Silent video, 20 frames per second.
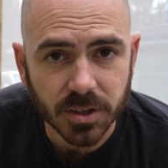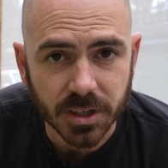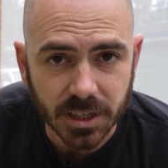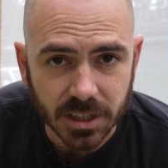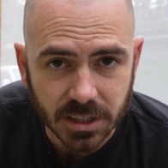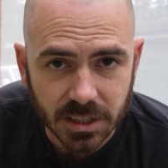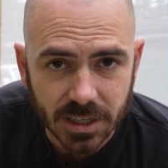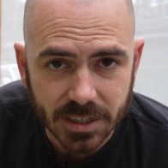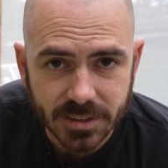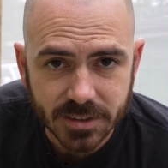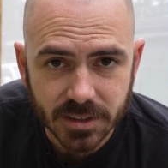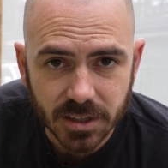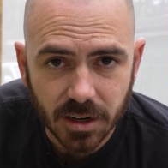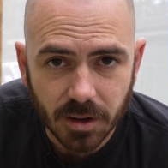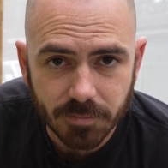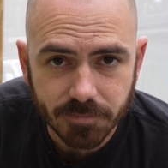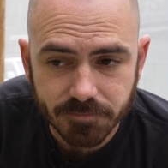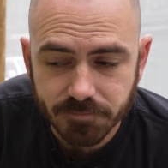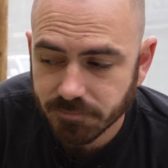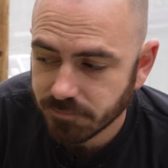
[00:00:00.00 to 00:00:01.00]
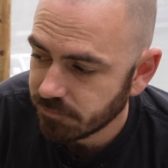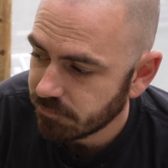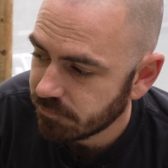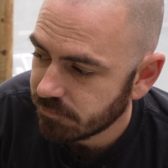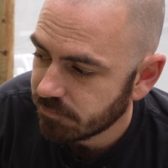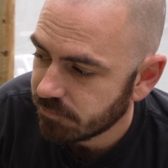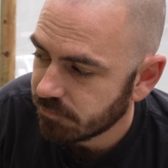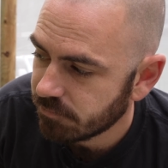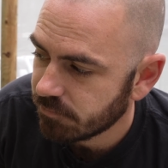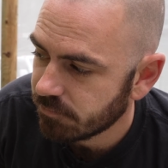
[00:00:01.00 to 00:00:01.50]
I'm gonna collect it up,
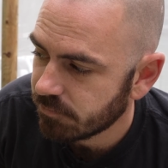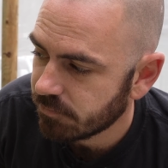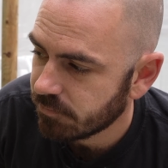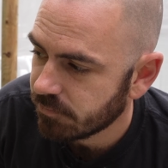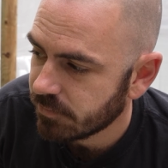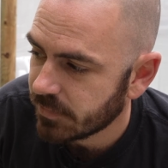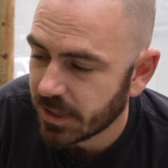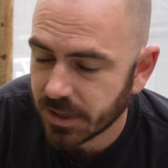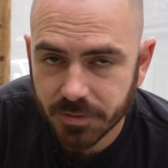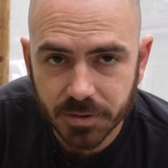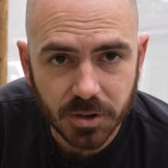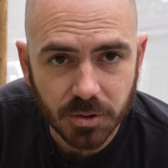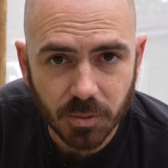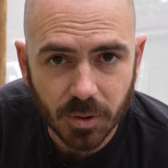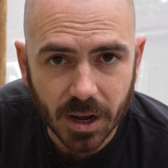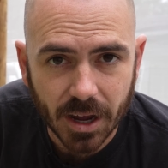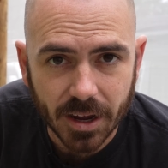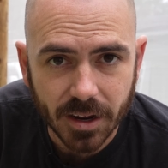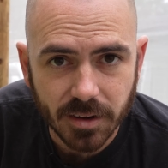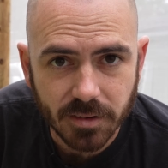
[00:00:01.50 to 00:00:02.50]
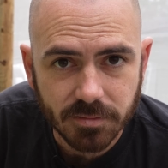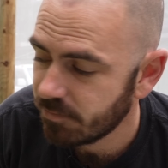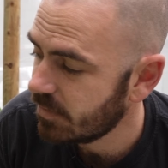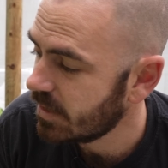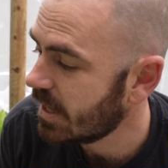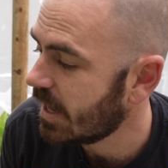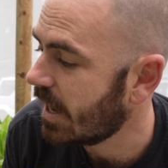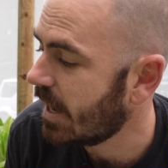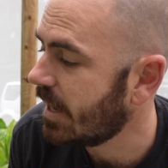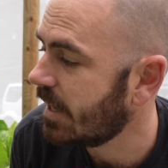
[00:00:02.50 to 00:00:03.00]
give it away,
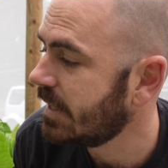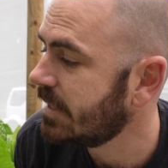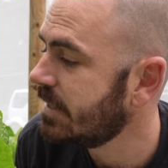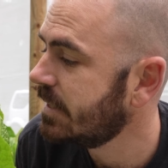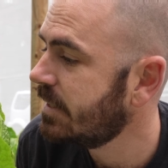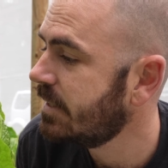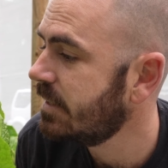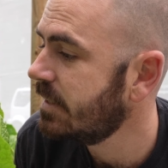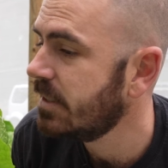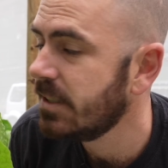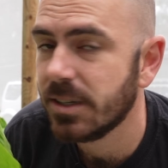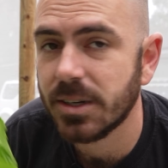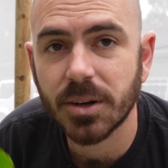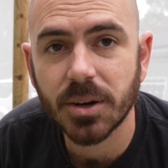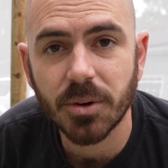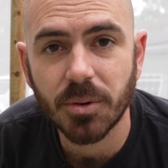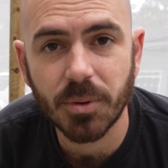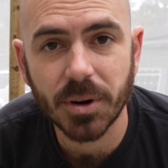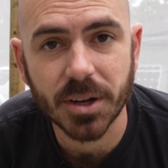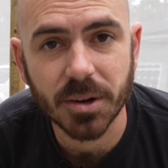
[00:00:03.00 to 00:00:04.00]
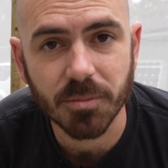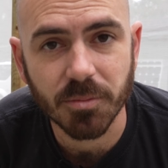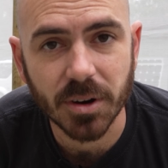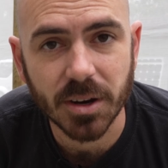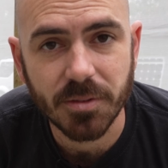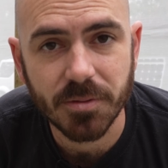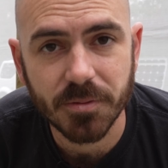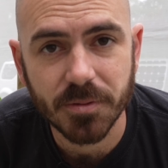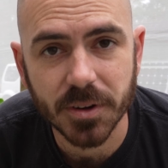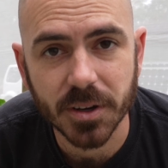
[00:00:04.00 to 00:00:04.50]
and we can
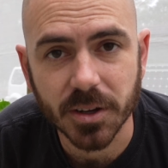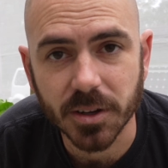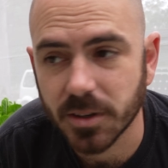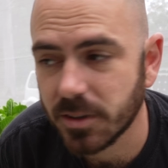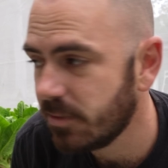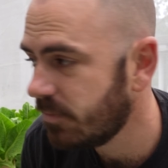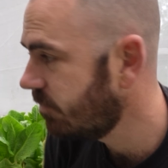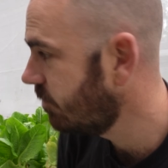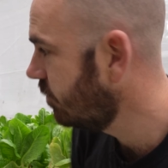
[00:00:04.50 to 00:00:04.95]
refill